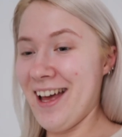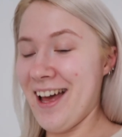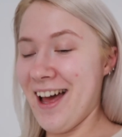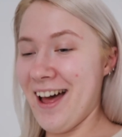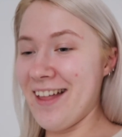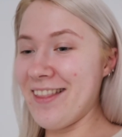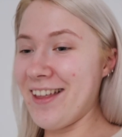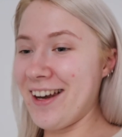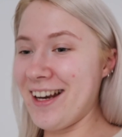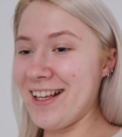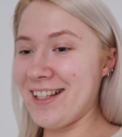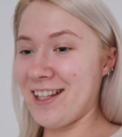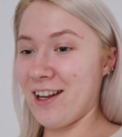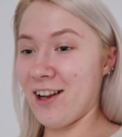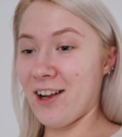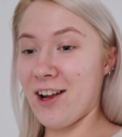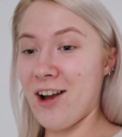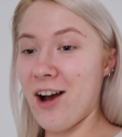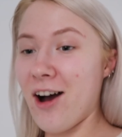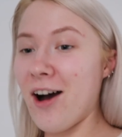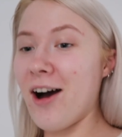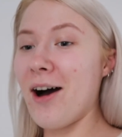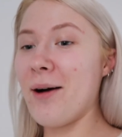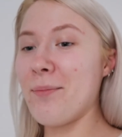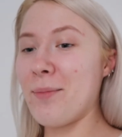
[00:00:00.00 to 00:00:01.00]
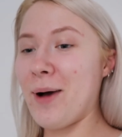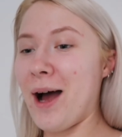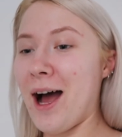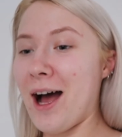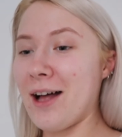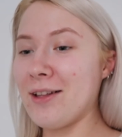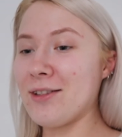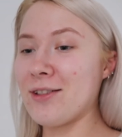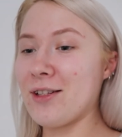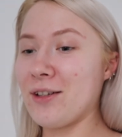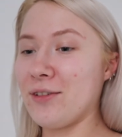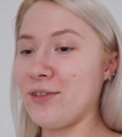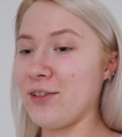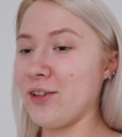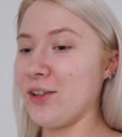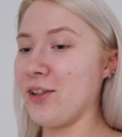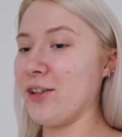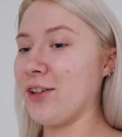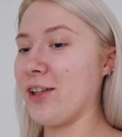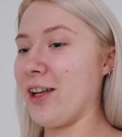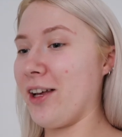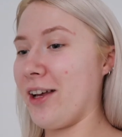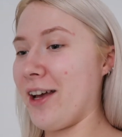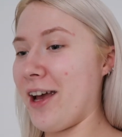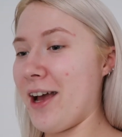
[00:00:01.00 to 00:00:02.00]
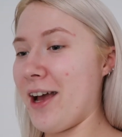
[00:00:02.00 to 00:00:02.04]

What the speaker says: And then he said, I can't, my hands are full.